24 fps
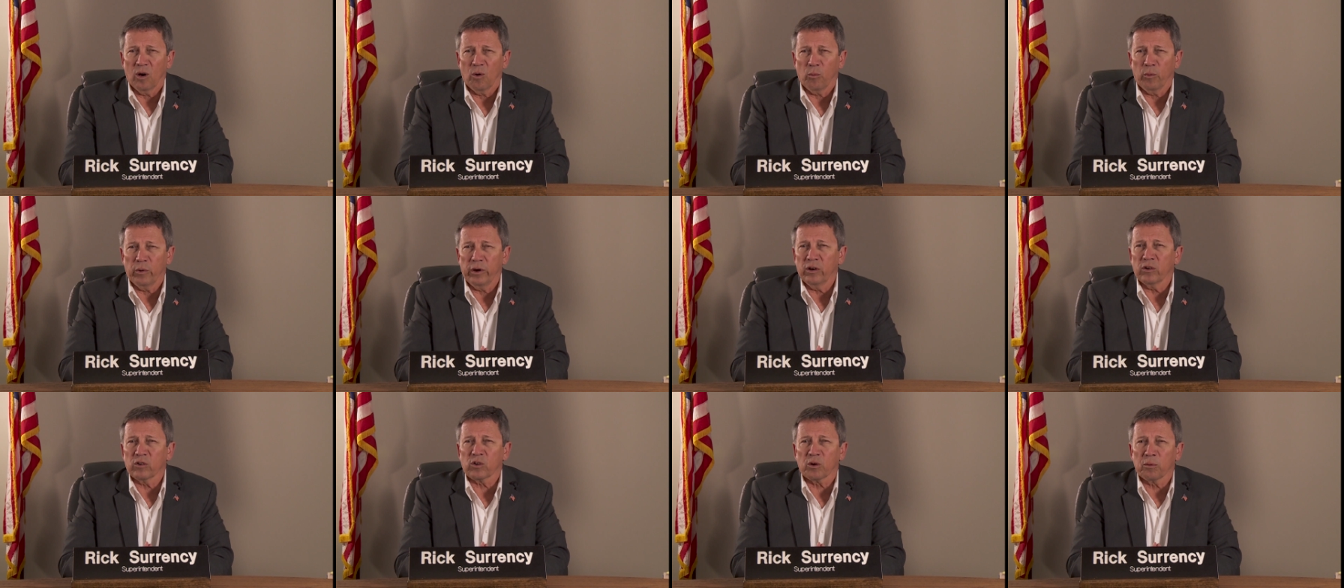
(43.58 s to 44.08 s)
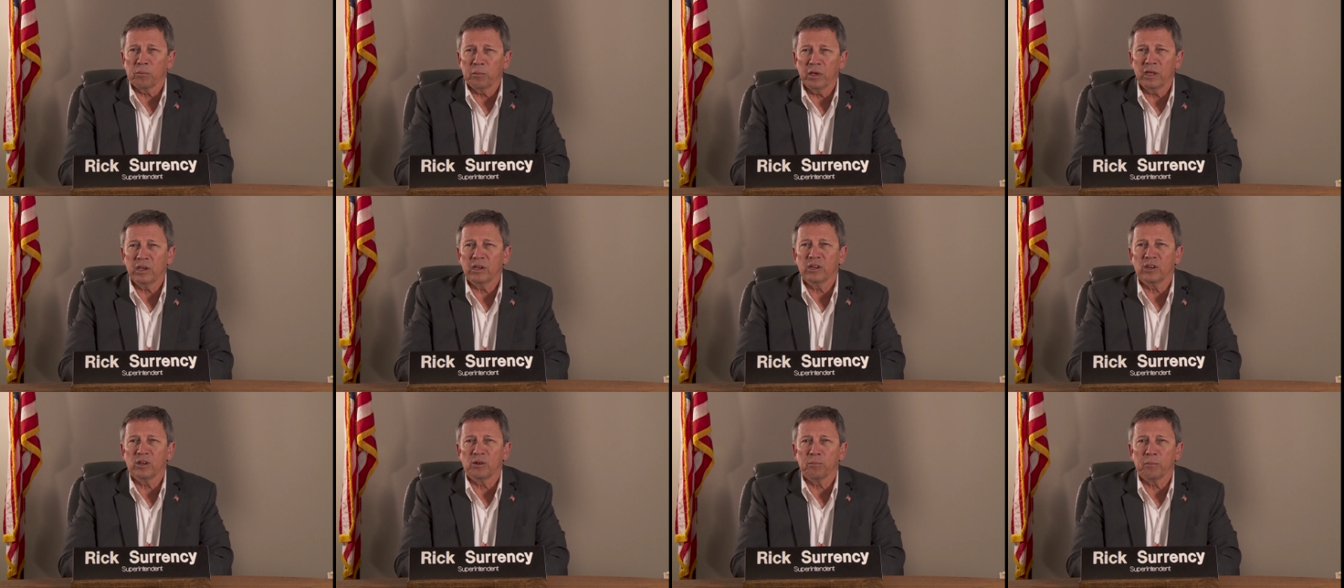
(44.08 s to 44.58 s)
We are
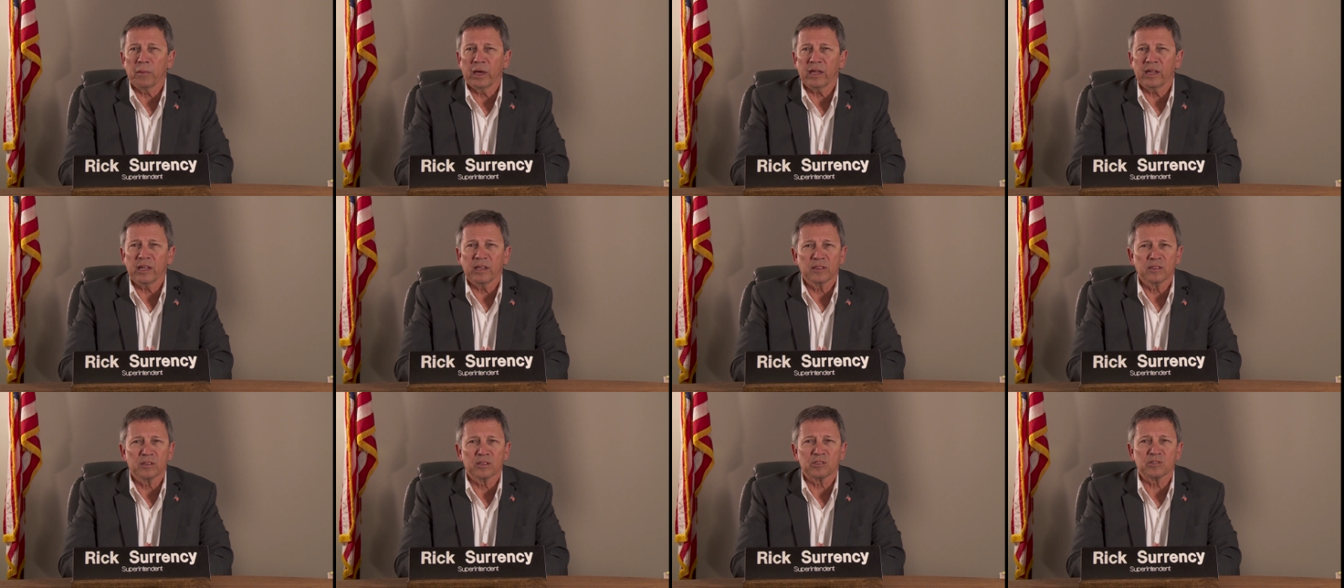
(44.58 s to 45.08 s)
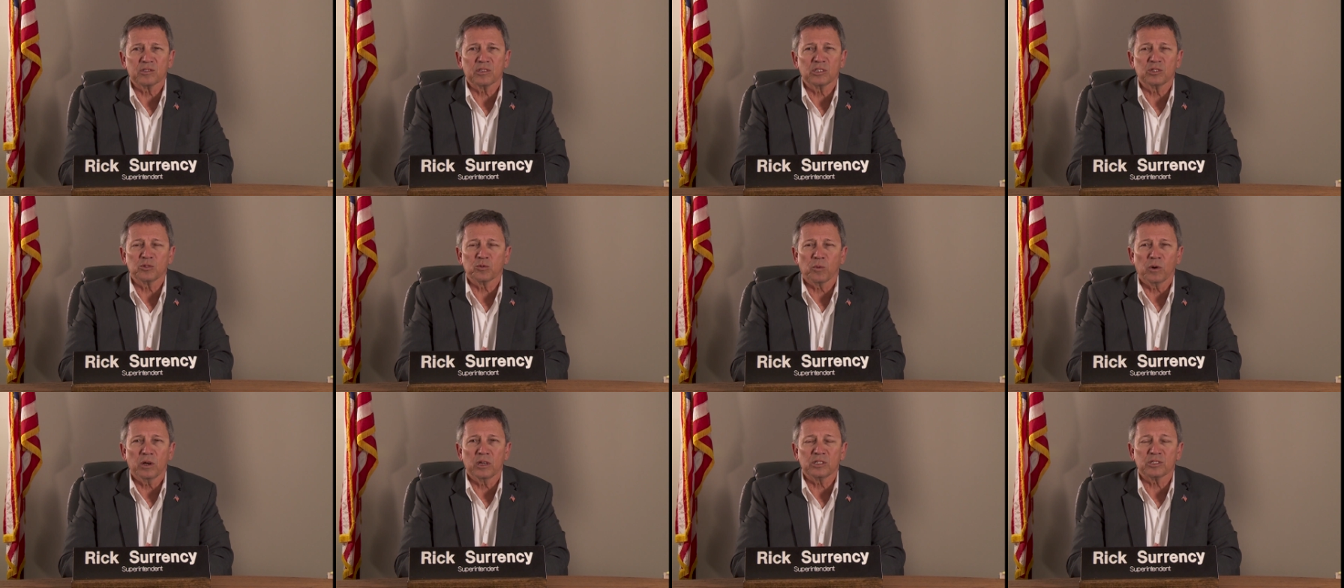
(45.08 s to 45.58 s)
committed to making this
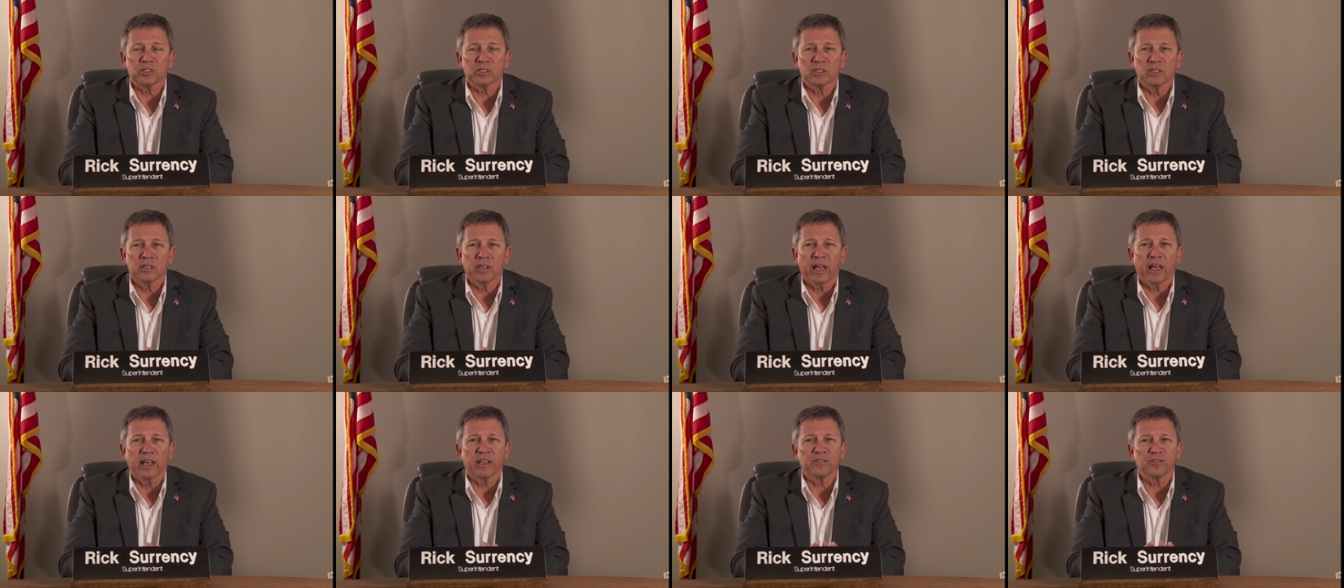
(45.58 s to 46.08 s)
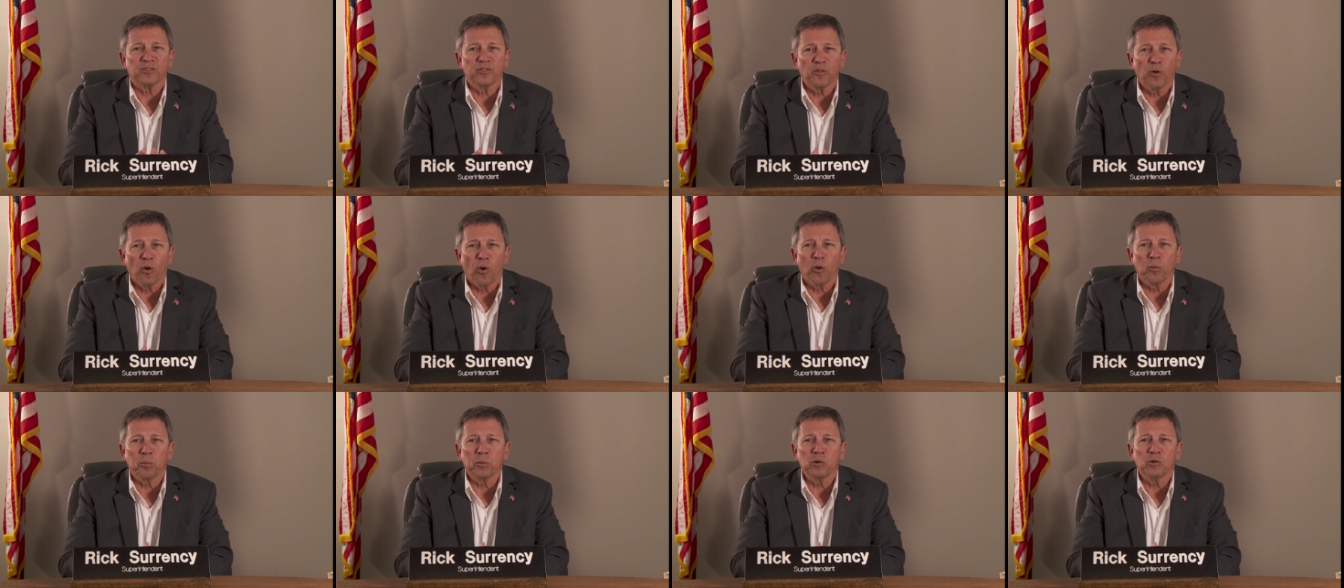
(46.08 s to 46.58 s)
situation as
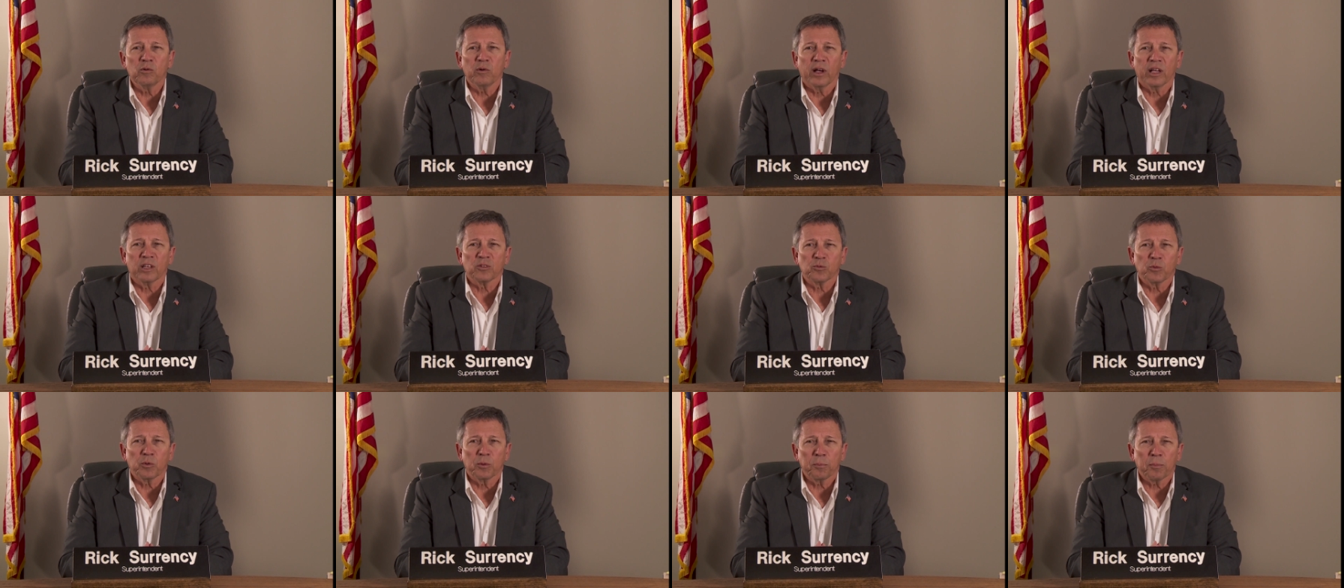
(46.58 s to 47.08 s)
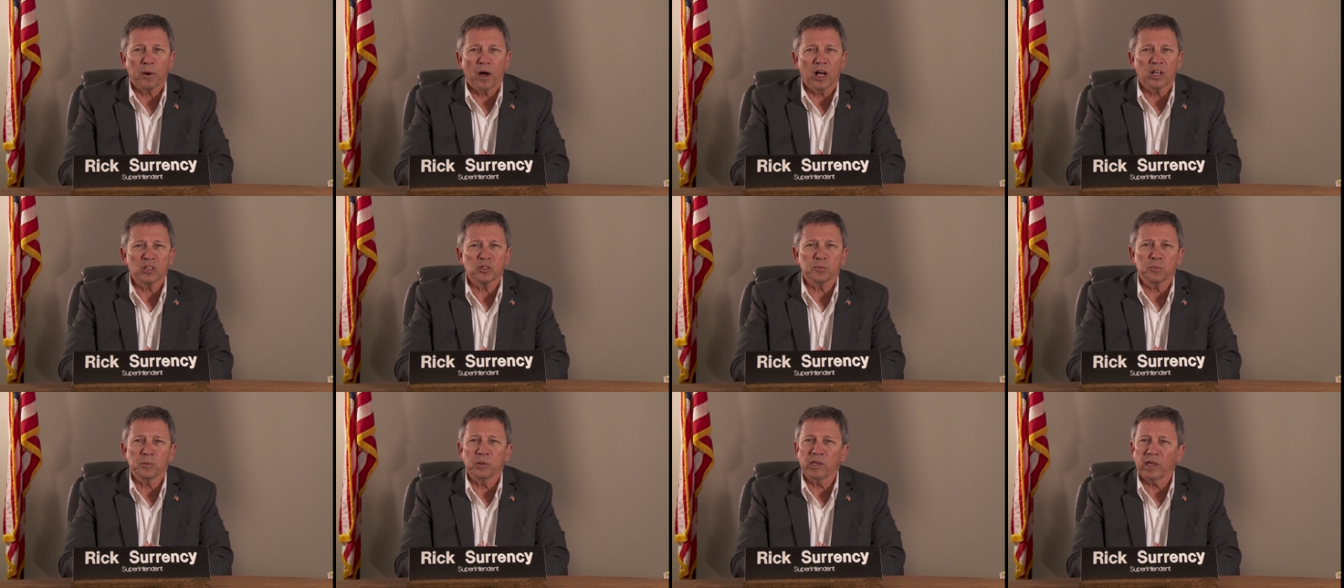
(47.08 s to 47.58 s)
normal as we
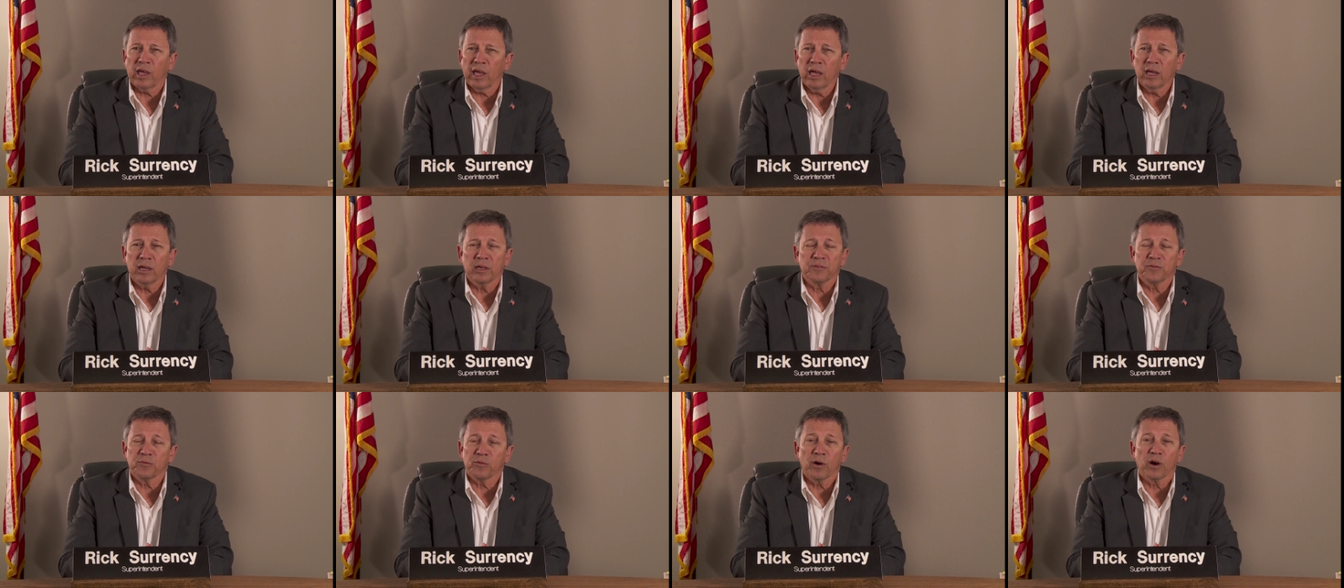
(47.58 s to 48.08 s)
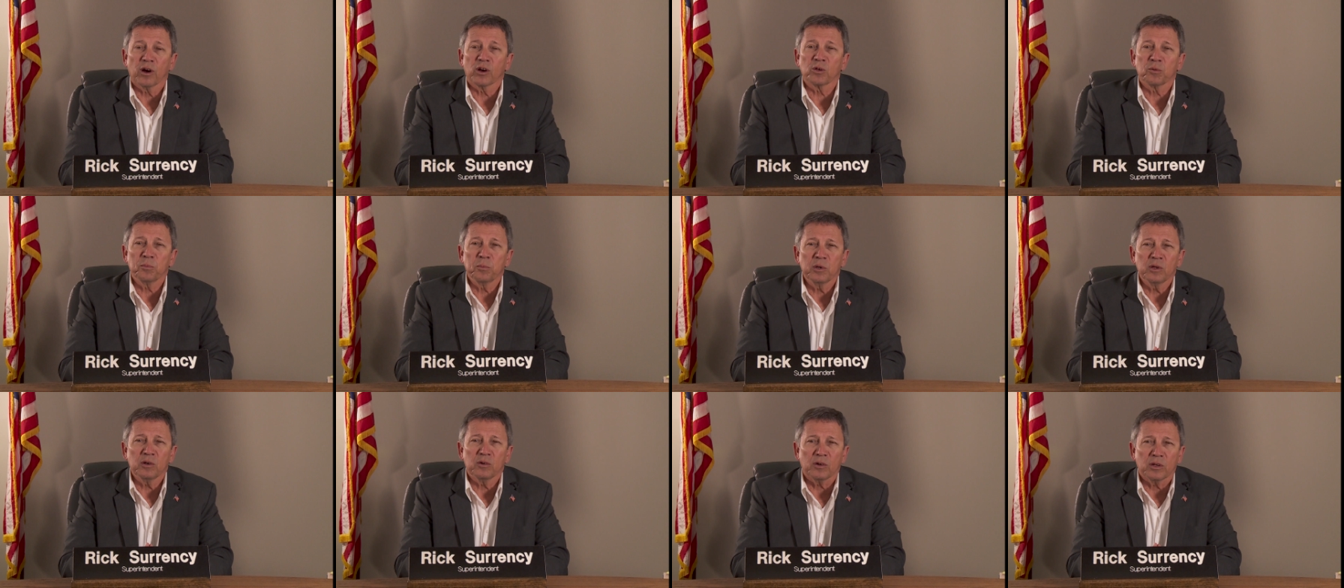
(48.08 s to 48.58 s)
possibly can for our
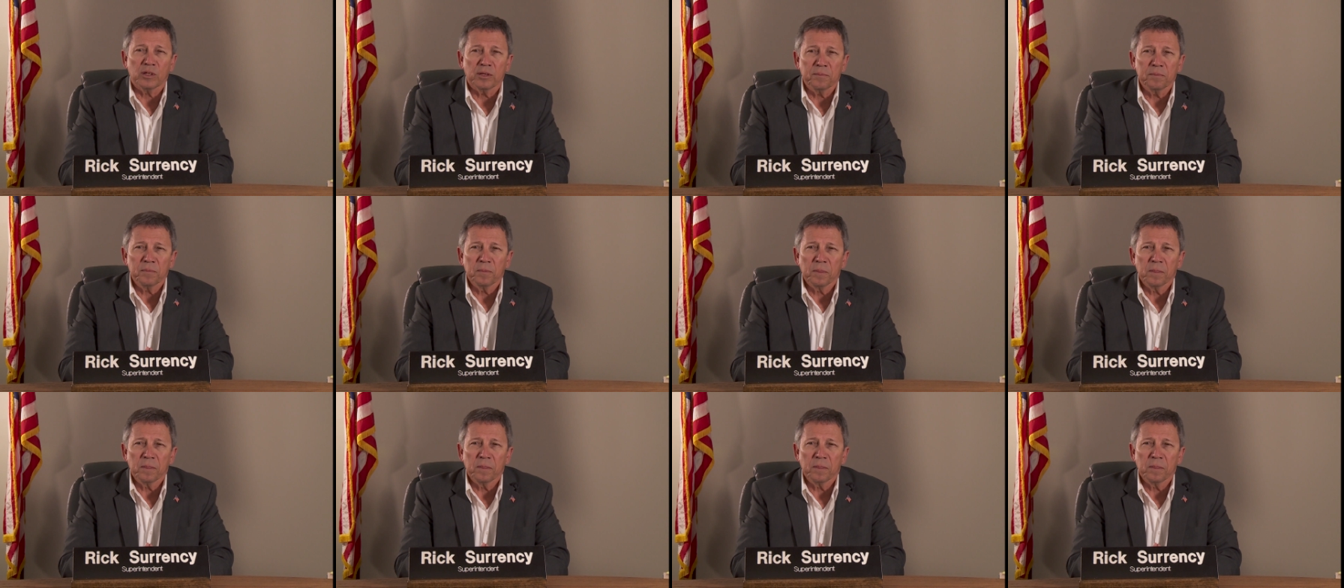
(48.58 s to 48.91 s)
community.